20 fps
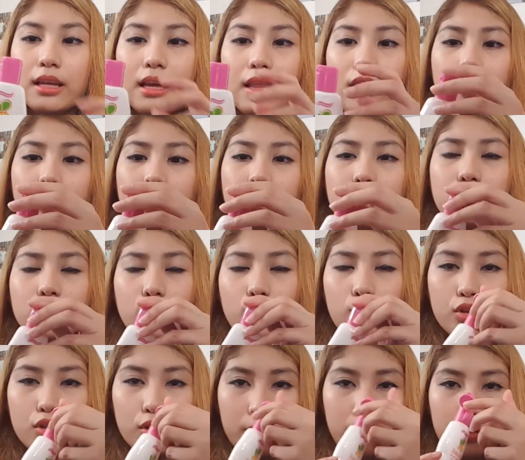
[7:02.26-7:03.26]
I love this
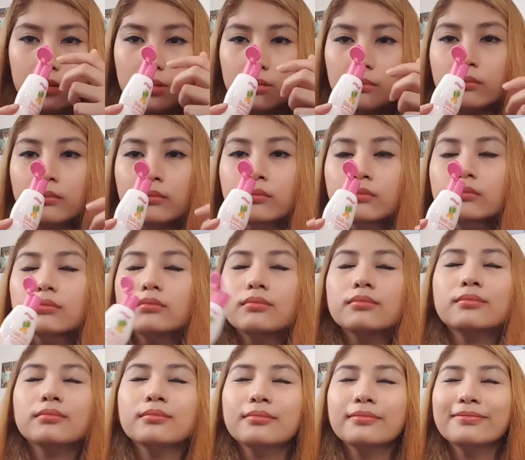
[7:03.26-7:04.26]
lotion because
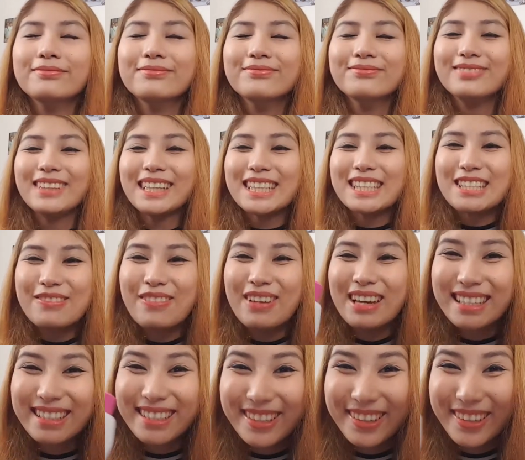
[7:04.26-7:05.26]
mm, it
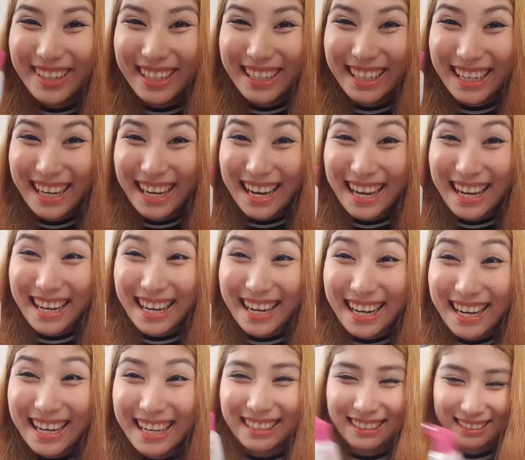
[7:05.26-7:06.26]
smells so
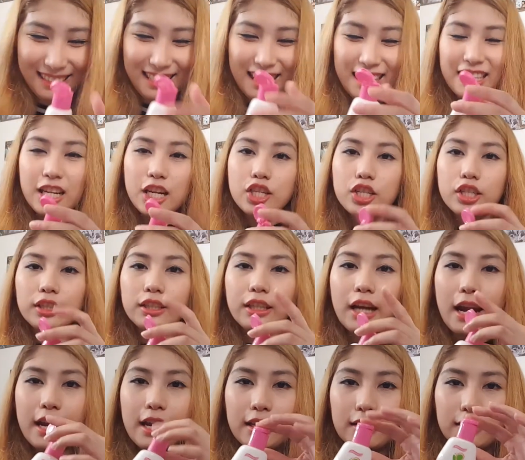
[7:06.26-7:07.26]
good. You should
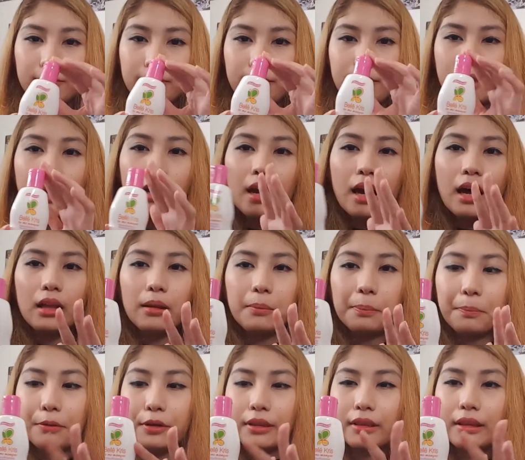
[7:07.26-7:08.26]
try it. I'll
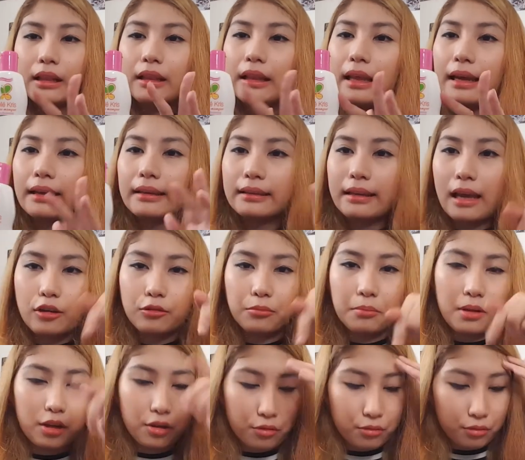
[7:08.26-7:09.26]
put the link down
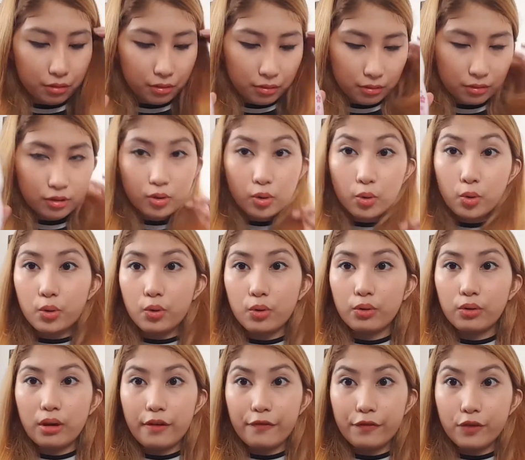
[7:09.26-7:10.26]
below.
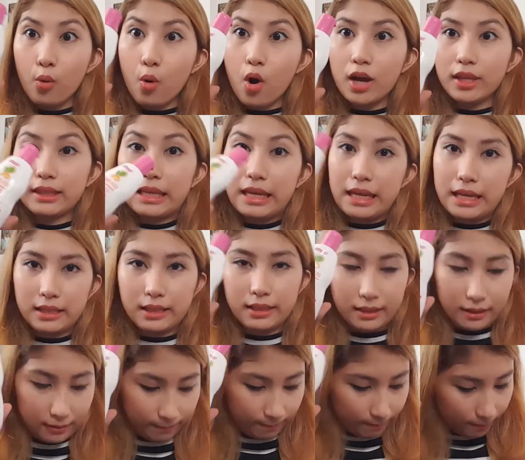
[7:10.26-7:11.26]
So if you want
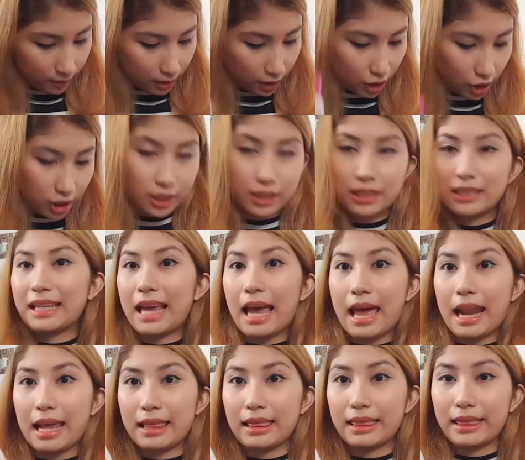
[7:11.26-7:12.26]
this, just
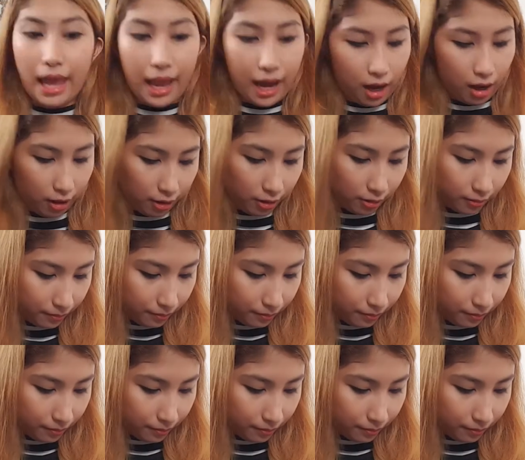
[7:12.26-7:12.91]
get it there.